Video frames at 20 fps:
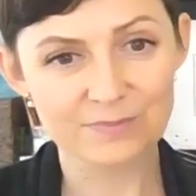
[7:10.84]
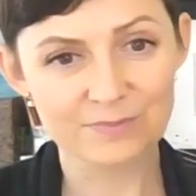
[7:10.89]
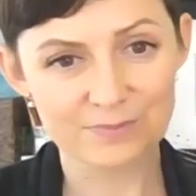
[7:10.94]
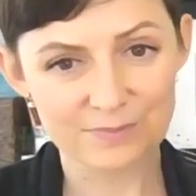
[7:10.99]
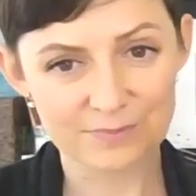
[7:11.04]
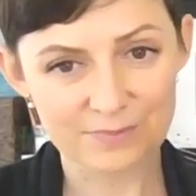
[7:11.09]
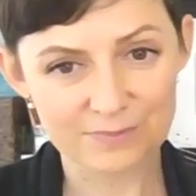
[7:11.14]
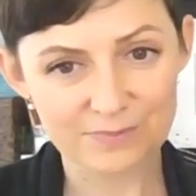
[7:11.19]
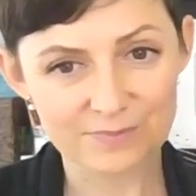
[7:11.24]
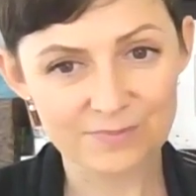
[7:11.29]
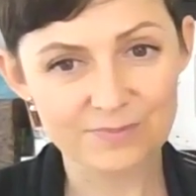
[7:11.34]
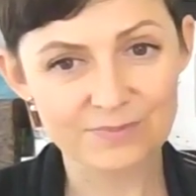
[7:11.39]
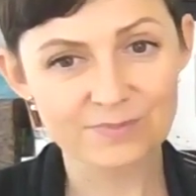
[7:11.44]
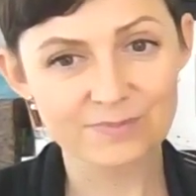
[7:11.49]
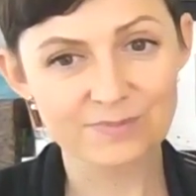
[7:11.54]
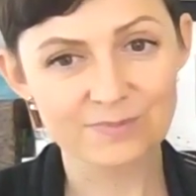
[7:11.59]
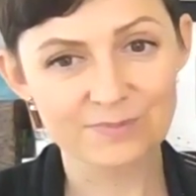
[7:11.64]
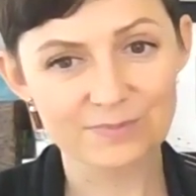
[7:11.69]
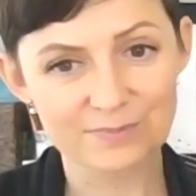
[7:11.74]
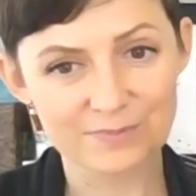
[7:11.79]

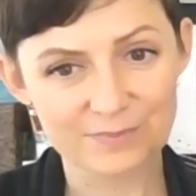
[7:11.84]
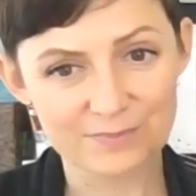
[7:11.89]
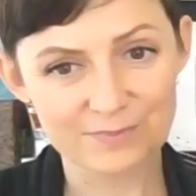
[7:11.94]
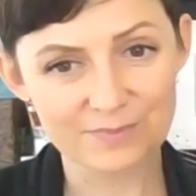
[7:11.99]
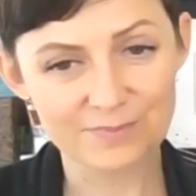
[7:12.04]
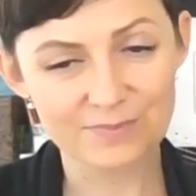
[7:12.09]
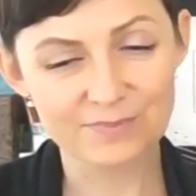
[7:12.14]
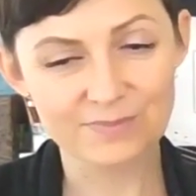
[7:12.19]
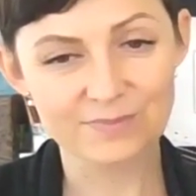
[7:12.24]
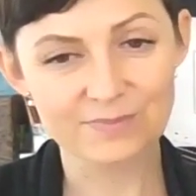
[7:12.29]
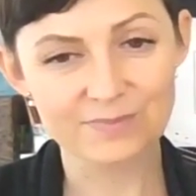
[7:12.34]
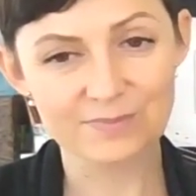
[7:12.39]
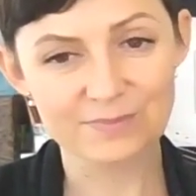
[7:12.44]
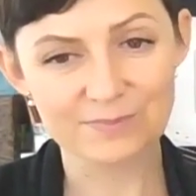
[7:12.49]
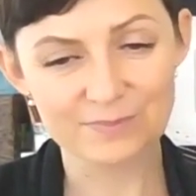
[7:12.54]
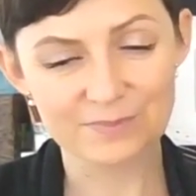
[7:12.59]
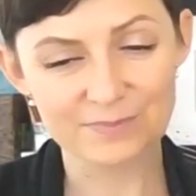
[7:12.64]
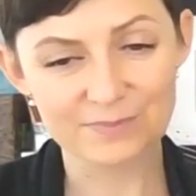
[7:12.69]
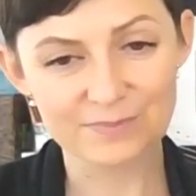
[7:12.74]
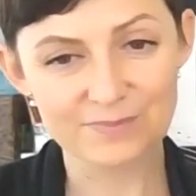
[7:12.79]

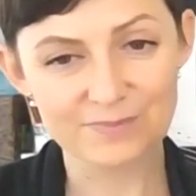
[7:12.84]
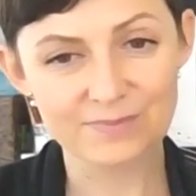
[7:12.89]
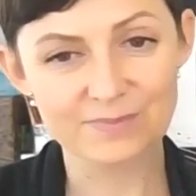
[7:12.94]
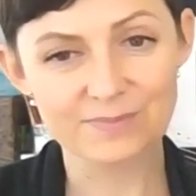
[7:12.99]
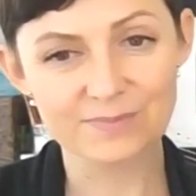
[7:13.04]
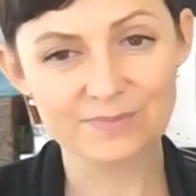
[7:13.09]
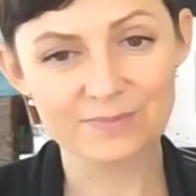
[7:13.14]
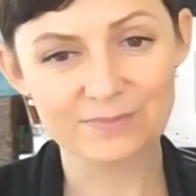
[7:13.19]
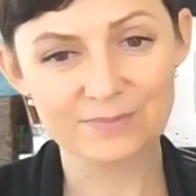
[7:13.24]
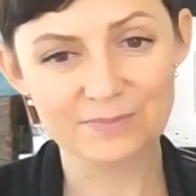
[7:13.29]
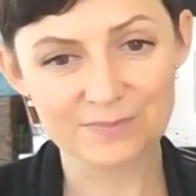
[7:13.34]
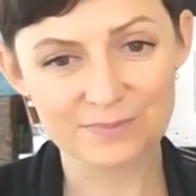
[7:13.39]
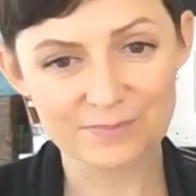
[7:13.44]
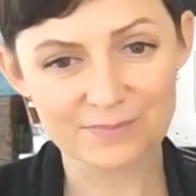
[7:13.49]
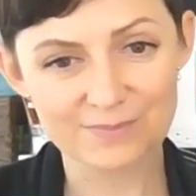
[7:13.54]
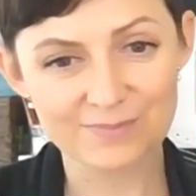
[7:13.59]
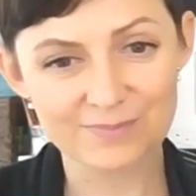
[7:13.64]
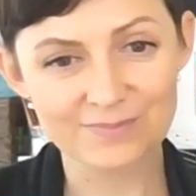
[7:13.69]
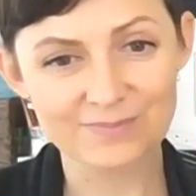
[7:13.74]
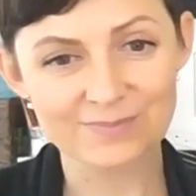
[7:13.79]

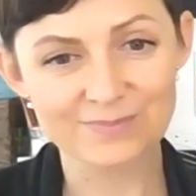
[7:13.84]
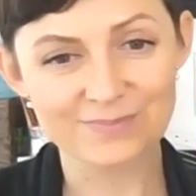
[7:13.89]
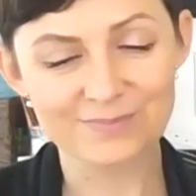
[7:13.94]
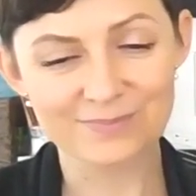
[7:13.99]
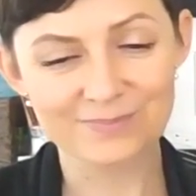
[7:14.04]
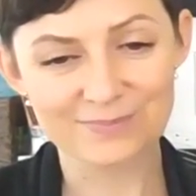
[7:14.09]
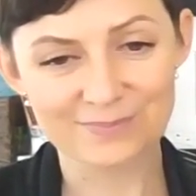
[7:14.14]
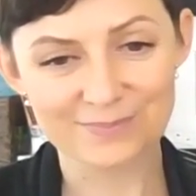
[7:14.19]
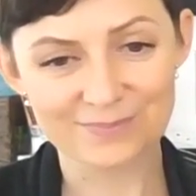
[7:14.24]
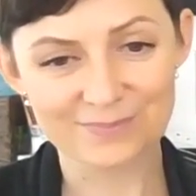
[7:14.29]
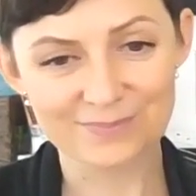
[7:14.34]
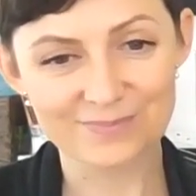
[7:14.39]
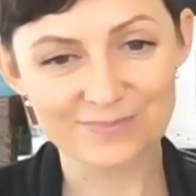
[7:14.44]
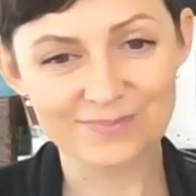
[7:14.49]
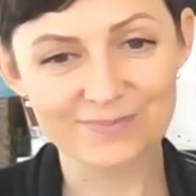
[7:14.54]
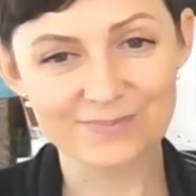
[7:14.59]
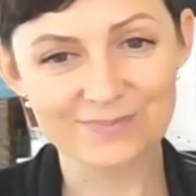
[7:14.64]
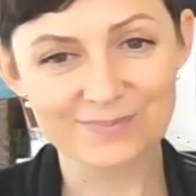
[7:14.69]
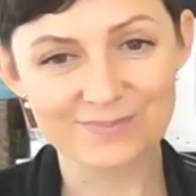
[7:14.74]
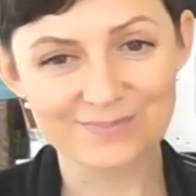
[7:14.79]

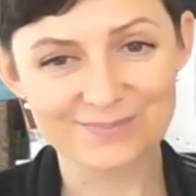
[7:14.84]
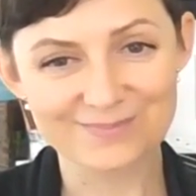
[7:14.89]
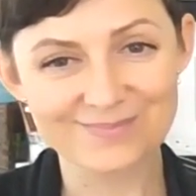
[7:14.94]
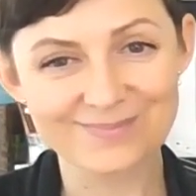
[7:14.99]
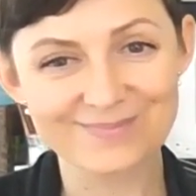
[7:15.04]
This person isn't speaking.